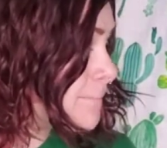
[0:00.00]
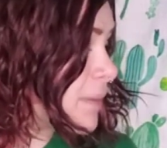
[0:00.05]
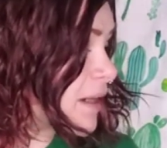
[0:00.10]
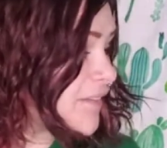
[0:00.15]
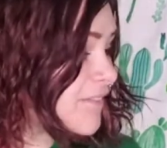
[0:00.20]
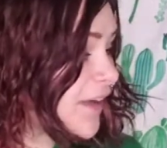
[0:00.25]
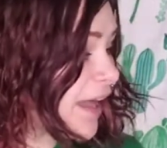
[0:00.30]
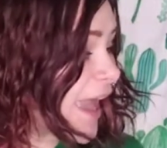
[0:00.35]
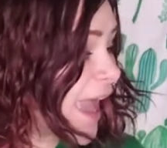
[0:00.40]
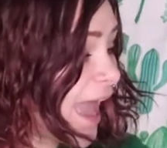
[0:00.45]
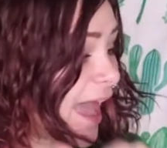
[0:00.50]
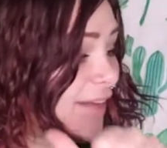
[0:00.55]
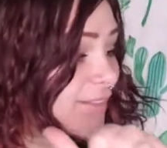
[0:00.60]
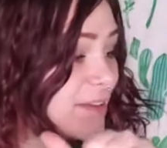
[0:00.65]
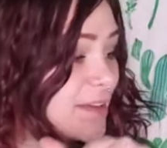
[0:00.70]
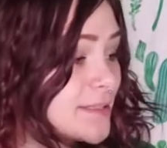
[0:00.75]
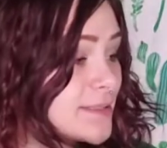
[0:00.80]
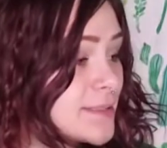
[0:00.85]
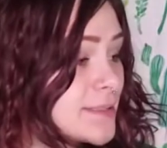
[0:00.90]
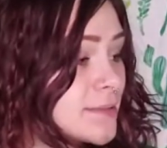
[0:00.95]
but if I
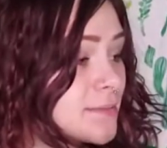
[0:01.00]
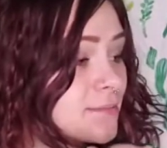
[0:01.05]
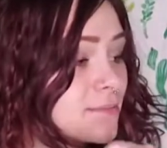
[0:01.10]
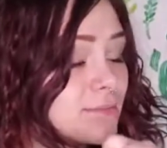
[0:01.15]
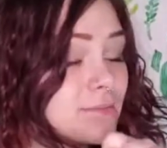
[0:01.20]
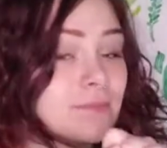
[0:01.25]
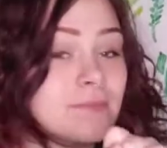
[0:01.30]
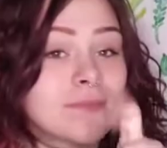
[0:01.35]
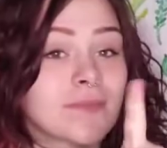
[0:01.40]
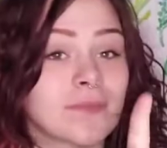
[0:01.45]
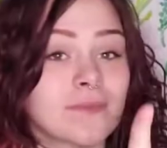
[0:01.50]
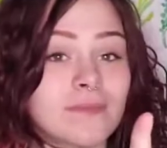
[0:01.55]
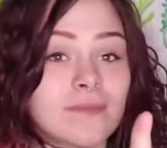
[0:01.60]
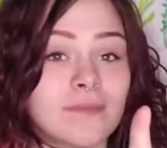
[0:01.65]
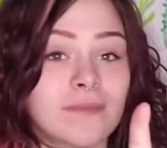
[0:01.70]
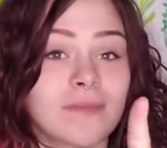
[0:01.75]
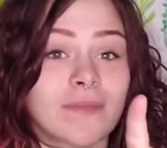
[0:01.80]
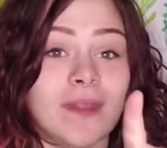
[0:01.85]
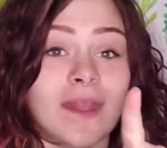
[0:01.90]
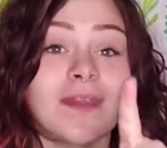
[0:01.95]
haven't,
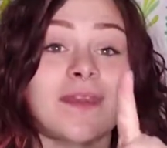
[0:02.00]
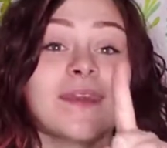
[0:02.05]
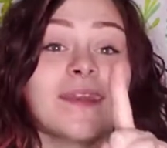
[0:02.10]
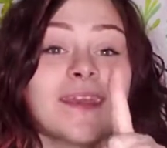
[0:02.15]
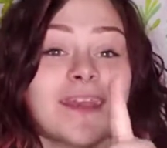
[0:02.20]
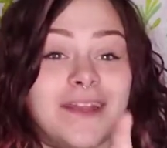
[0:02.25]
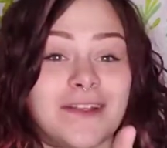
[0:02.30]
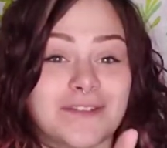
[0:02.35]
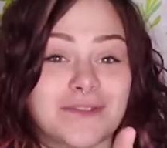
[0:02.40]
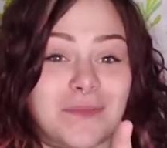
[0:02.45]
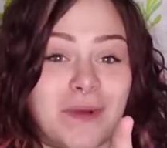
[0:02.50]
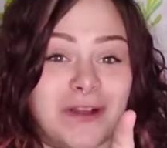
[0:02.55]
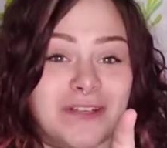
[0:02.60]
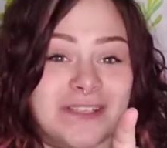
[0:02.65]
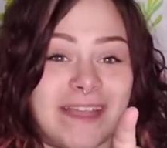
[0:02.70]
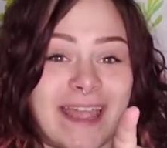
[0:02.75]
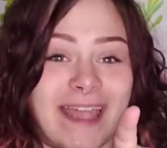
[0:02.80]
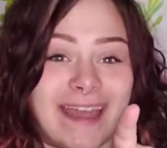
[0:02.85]
here's Mars